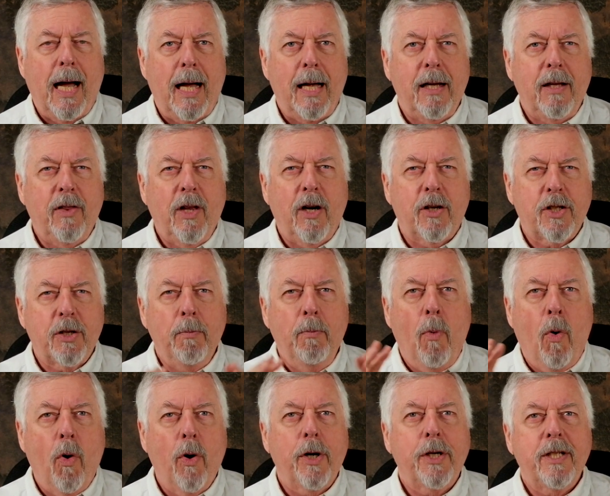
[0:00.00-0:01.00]
there's
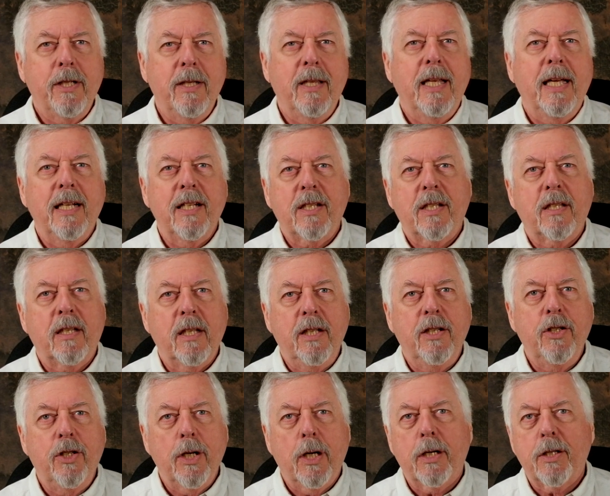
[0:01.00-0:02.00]
more to this
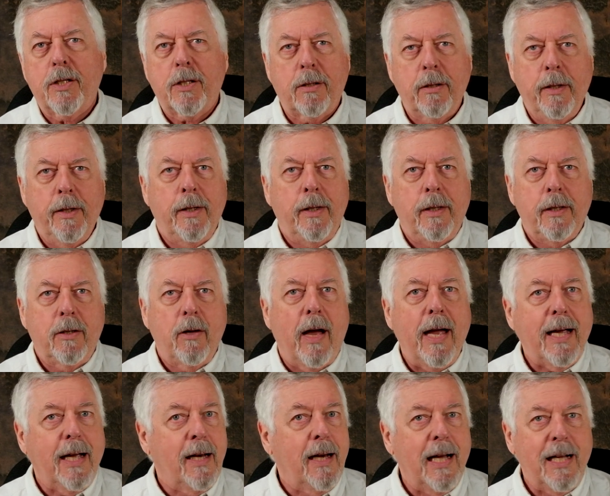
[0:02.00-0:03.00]
than just
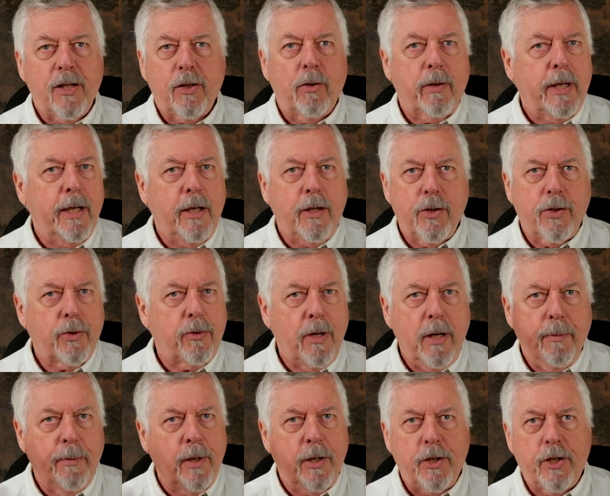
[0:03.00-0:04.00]
tying a nice looking
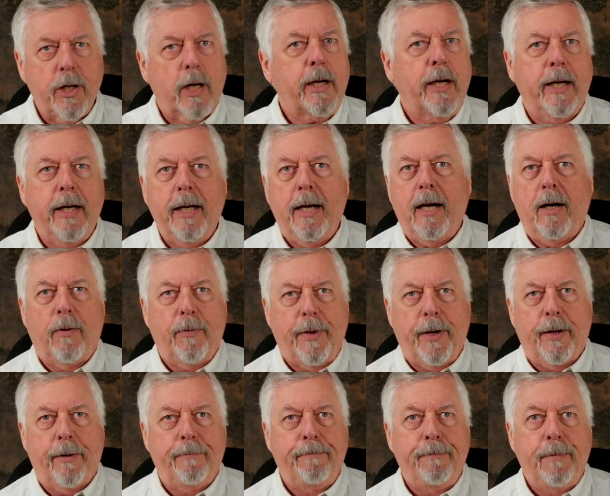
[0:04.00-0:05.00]
streamer and chucking it out
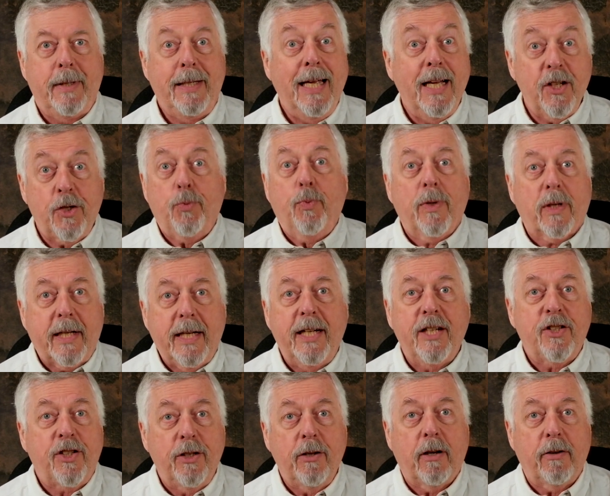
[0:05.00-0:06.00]
there. Yes, we'll
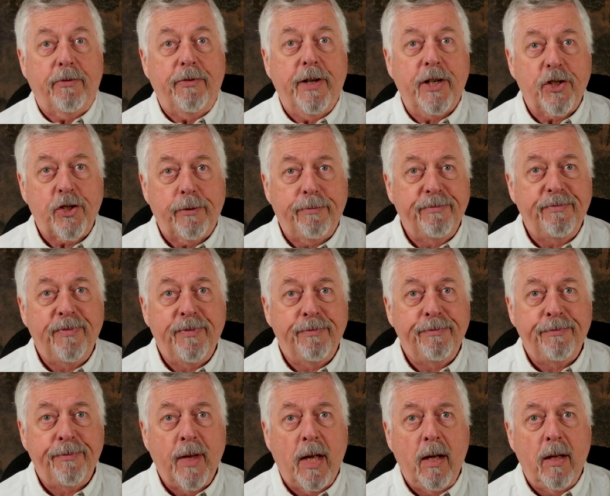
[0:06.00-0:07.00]
catch the odd fish.
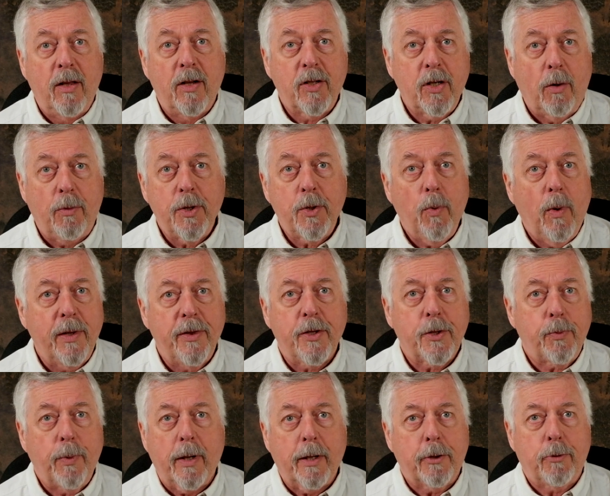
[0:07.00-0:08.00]
There's always one
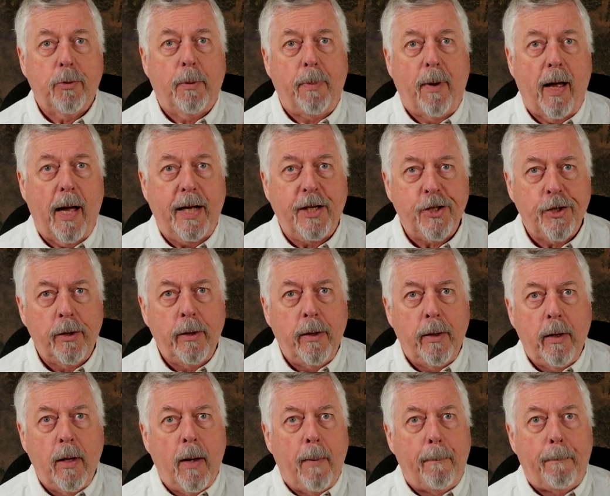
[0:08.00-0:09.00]
that's willing to oblige.
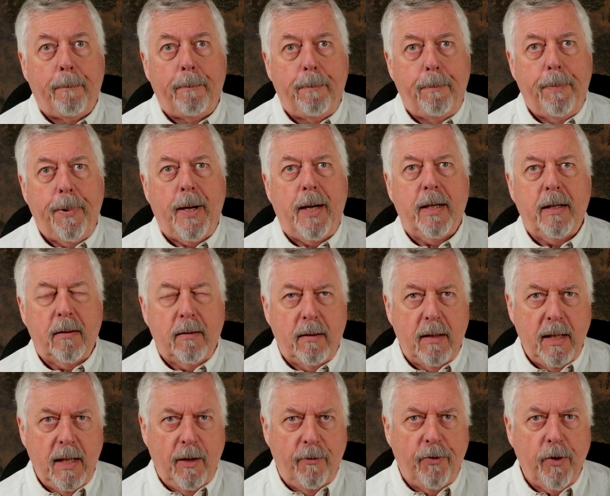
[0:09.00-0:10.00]
But
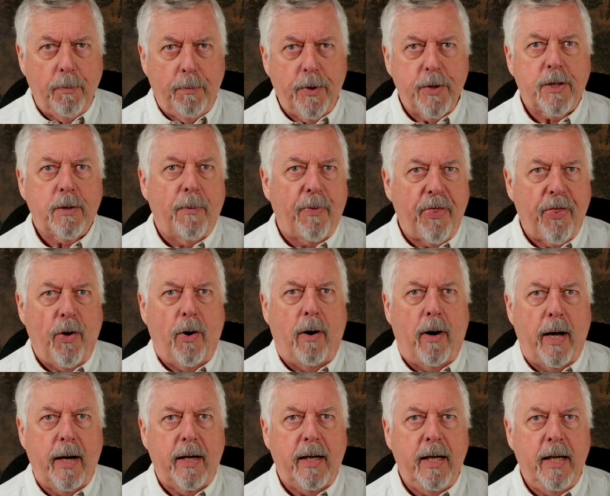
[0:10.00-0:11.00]
if you put some
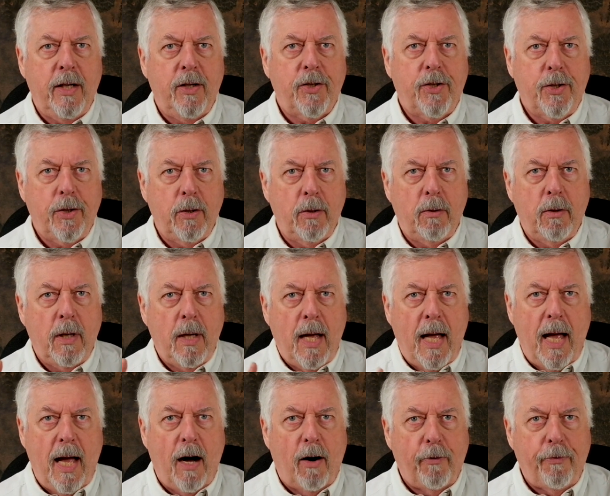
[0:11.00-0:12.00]
thought into
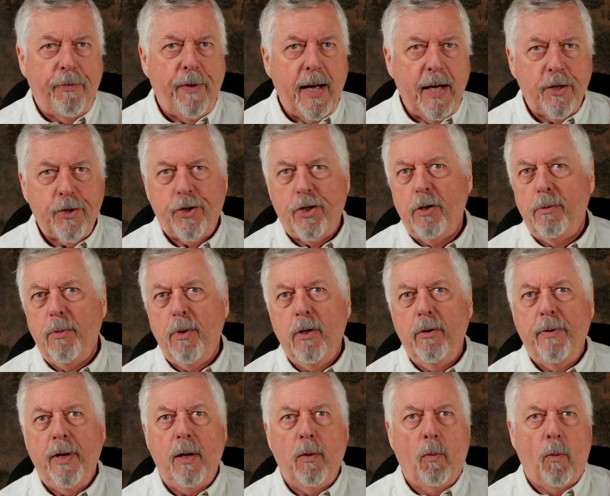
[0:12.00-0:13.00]
how fast you
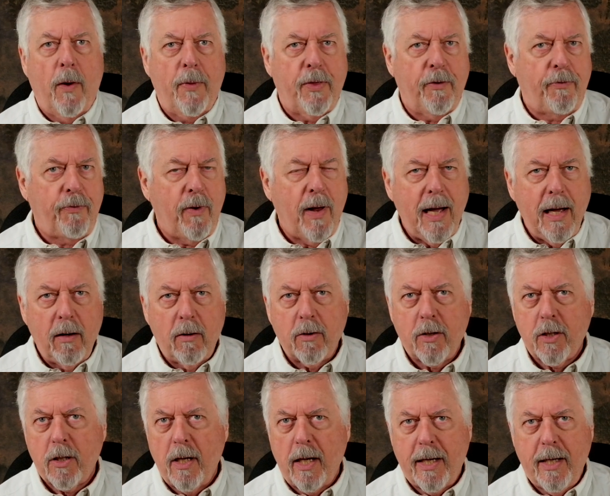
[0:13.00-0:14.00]
move it, what the fly
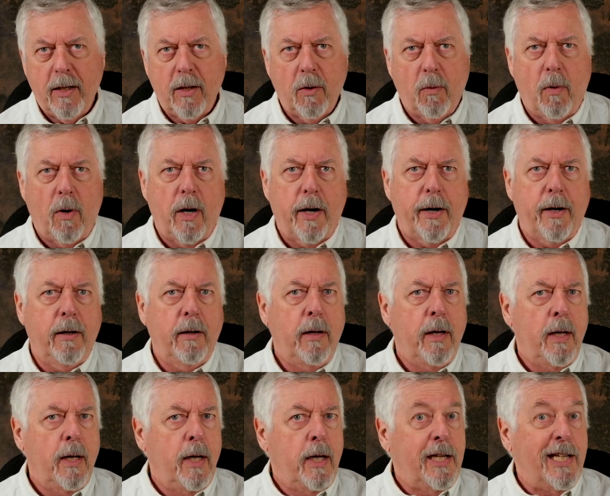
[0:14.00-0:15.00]
looks like in the water,
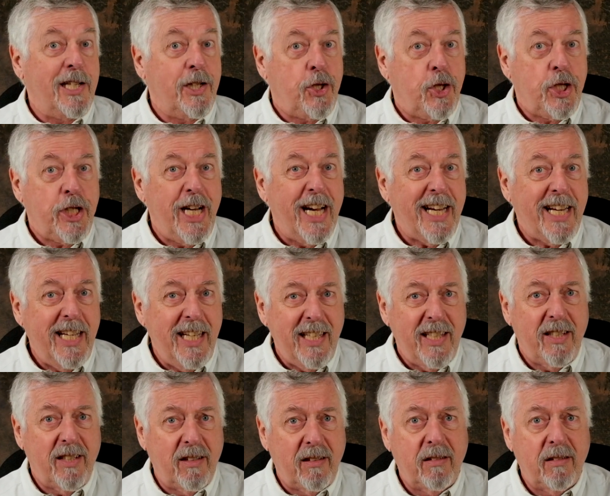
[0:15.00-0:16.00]
you check it